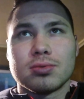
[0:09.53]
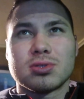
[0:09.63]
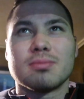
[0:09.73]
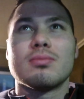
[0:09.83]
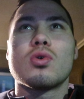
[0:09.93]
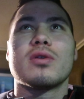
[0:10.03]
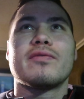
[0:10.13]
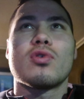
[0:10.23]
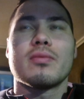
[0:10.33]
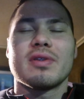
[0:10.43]
some more
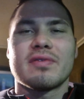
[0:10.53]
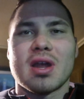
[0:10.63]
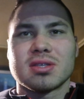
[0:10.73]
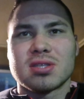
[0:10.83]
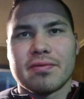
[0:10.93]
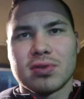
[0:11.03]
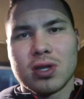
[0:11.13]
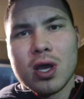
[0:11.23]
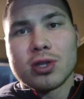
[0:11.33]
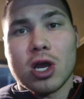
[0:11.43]
informative kind of stuff and
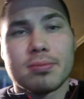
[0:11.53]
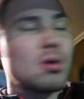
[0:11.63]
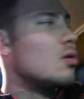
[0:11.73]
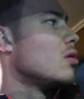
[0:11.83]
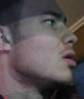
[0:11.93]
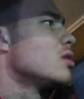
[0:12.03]
talk about